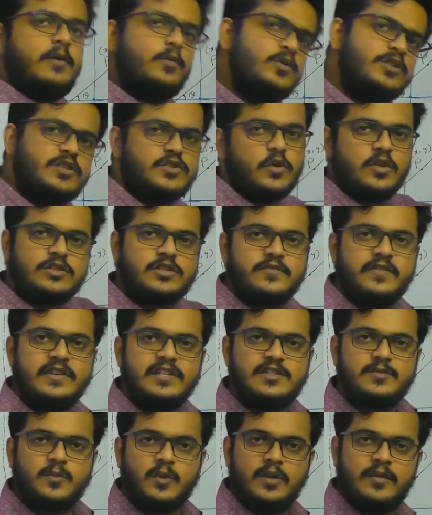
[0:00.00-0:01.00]
which is also very
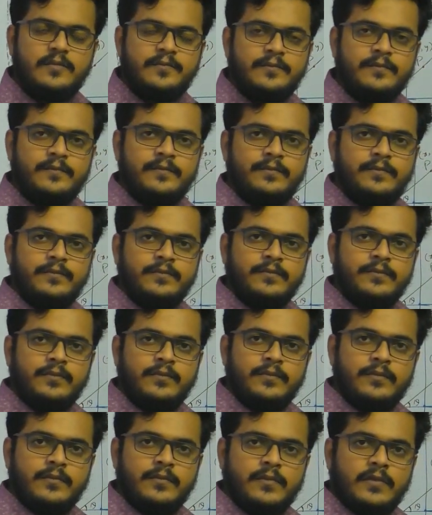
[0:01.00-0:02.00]
small.
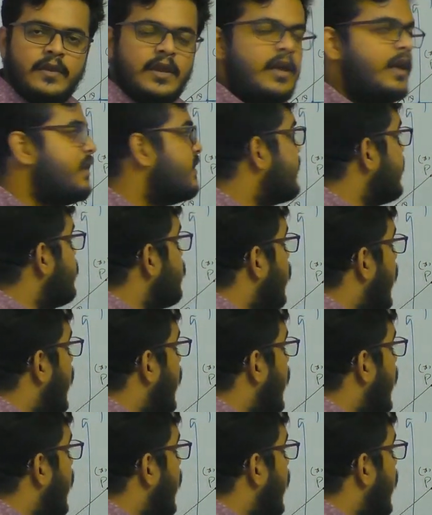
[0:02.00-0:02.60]
Then